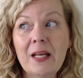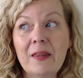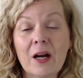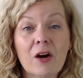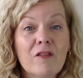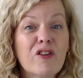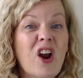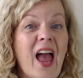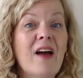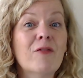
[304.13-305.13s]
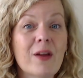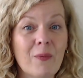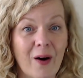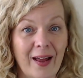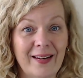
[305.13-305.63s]
in there for
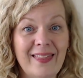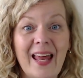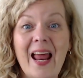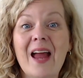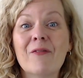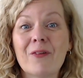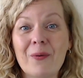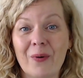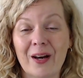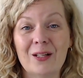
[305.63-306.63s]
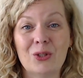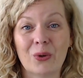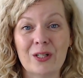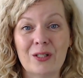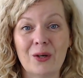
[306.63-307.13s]
everyone that everyone
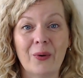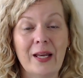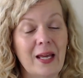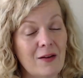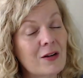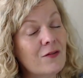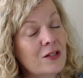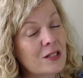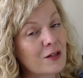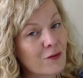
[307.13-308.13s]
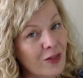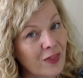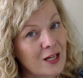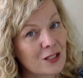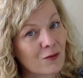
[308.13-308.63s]
enjoys doing, even if it's different
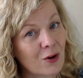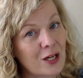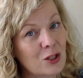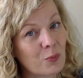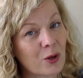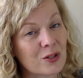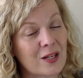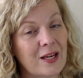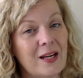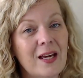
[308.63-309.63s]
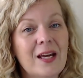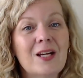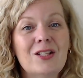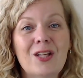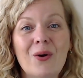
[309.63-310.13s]
things for each person,
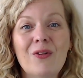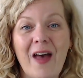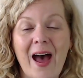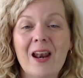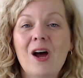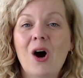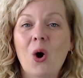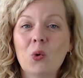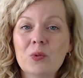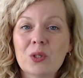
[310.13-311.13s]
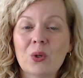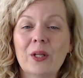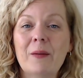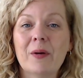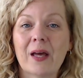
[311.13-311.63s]
so that
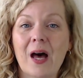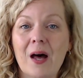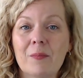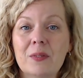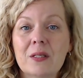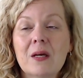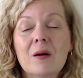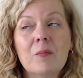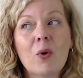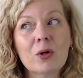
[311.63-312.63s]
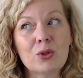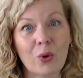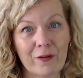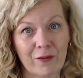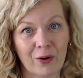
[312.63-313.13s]
homeschooling becomes more
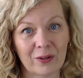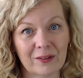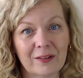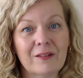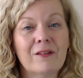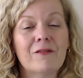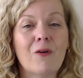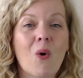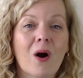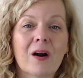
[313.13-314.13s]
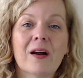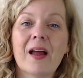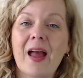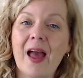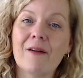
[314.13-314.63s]
joyful for
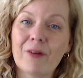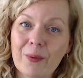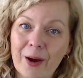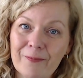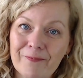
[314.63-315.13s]
everyone.